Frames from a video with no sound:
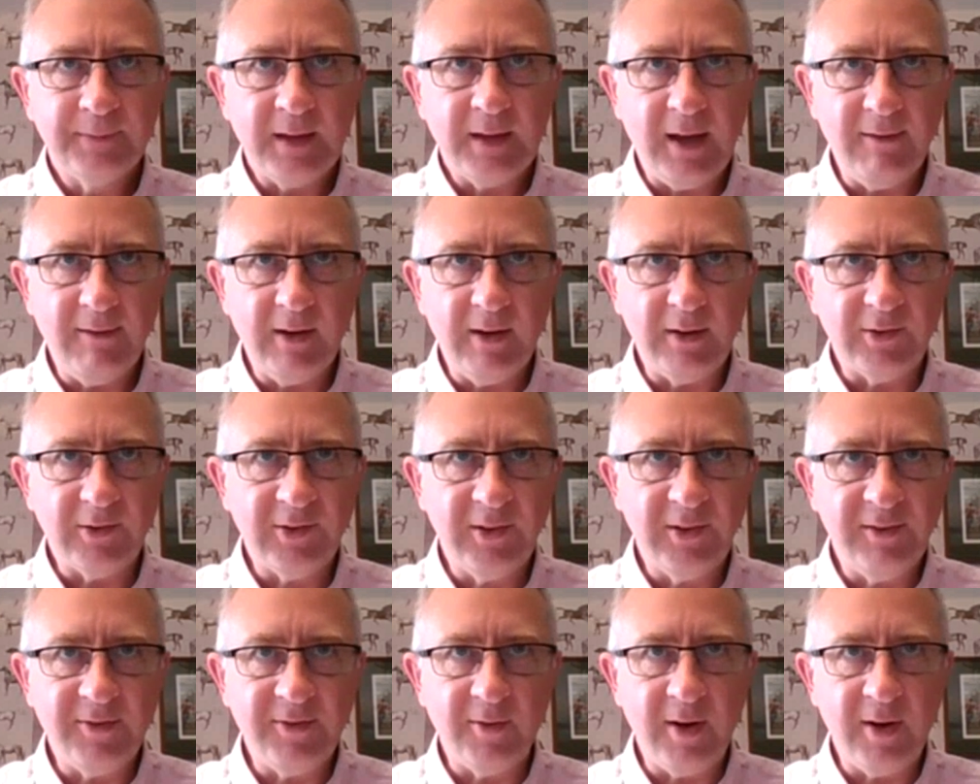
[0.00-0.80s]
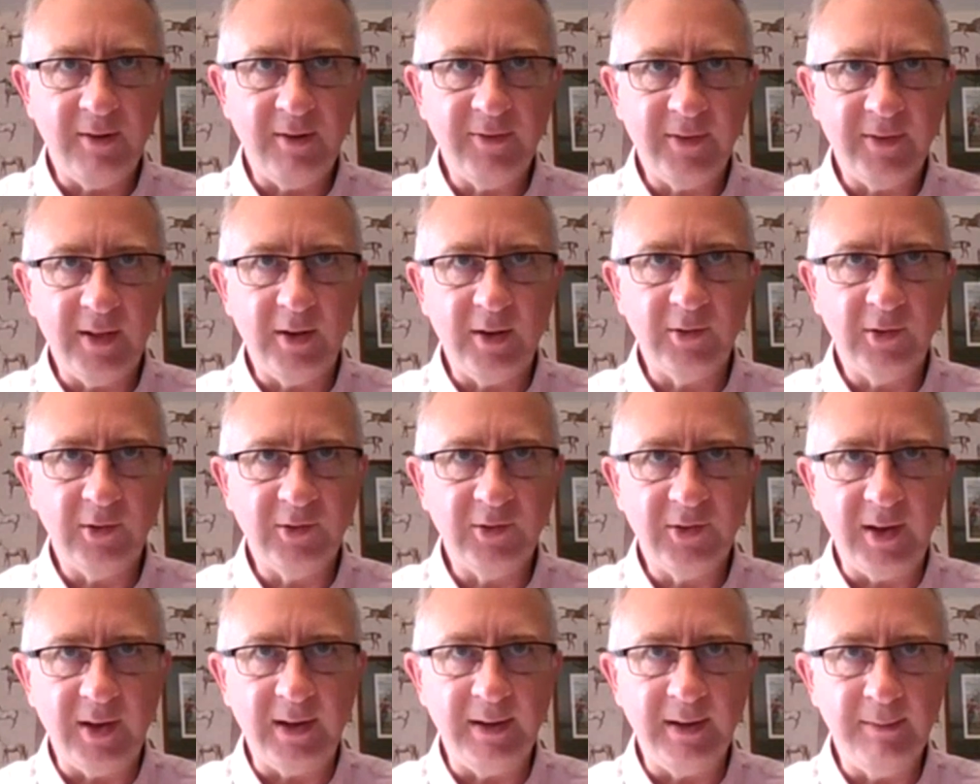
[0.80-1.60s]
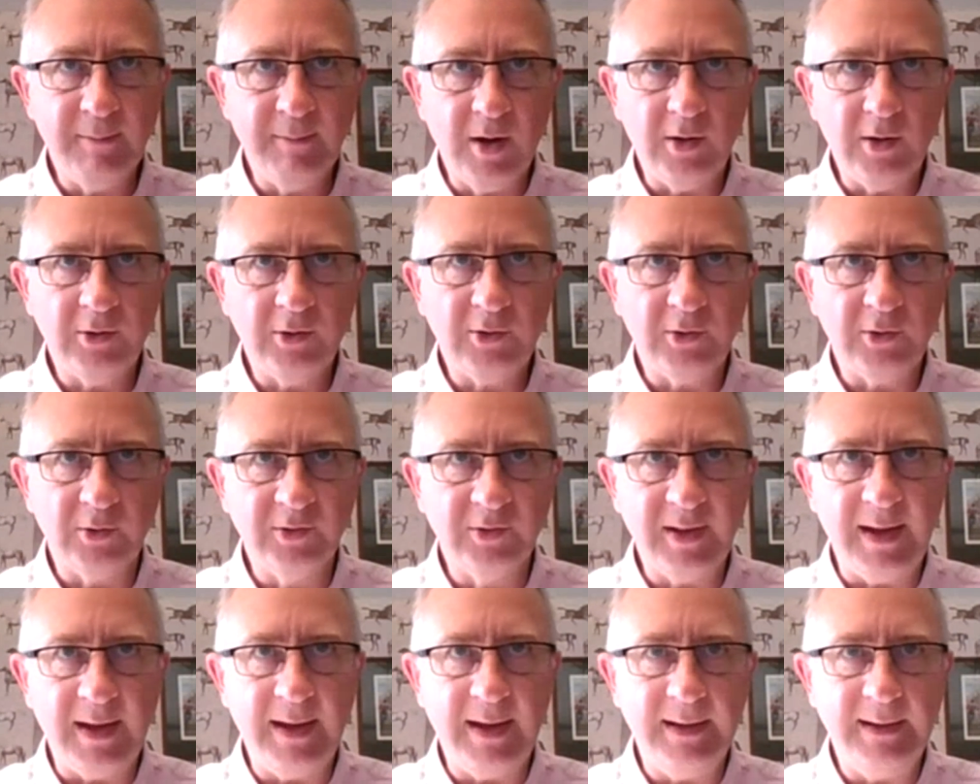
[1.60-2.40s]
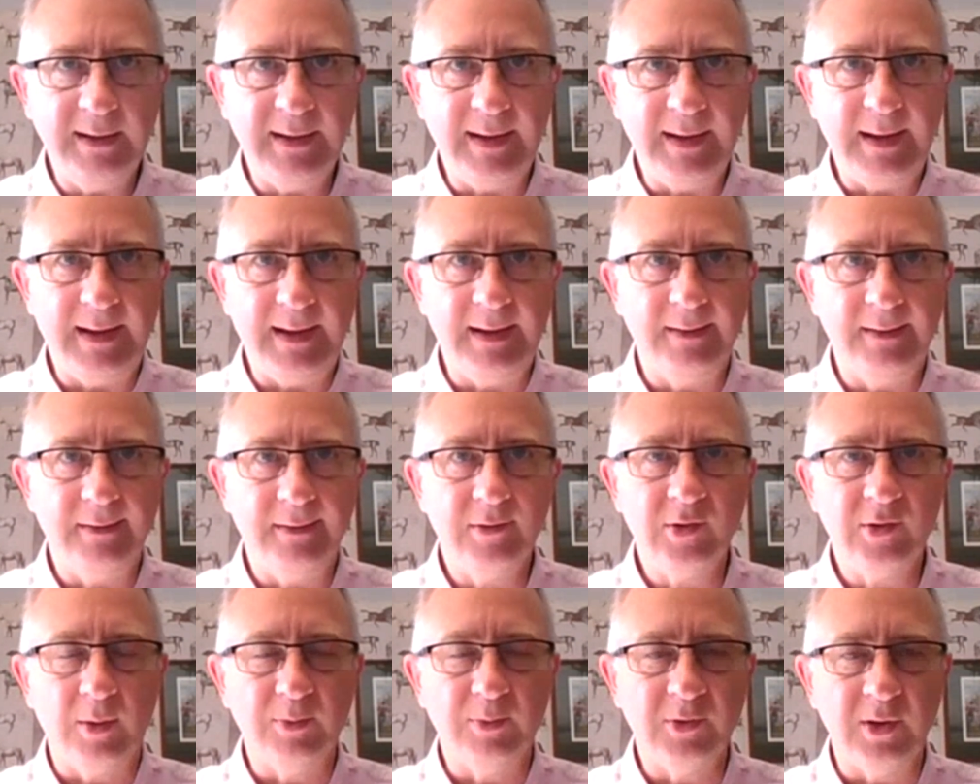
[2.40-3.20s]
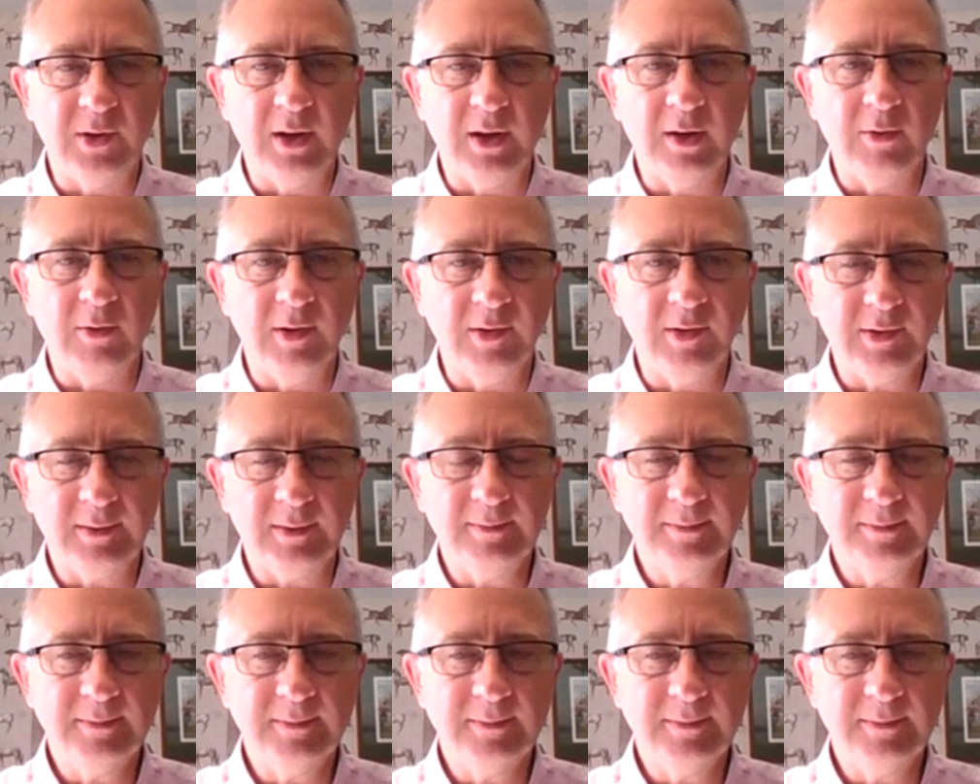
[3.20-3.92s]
have a little sniff around for those on Saturday. Marshall, Dan, and Top Secret.